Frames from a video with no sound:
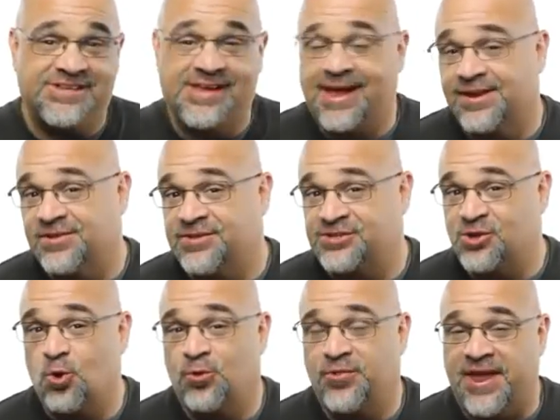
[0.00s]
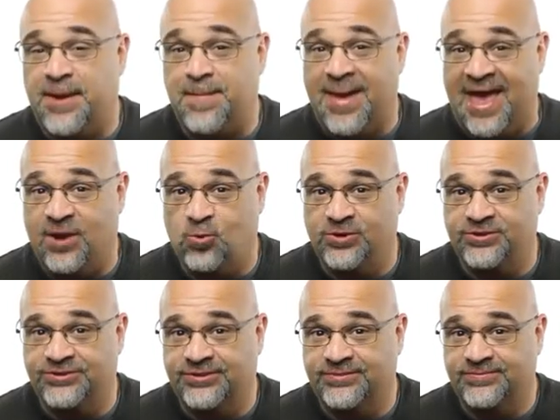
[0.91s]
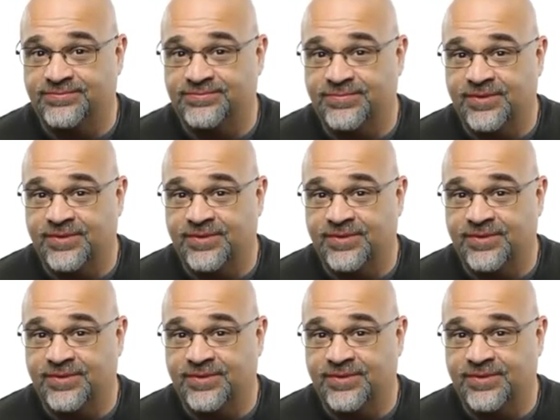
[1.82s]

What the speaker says: you could say I did this whole thing backwards.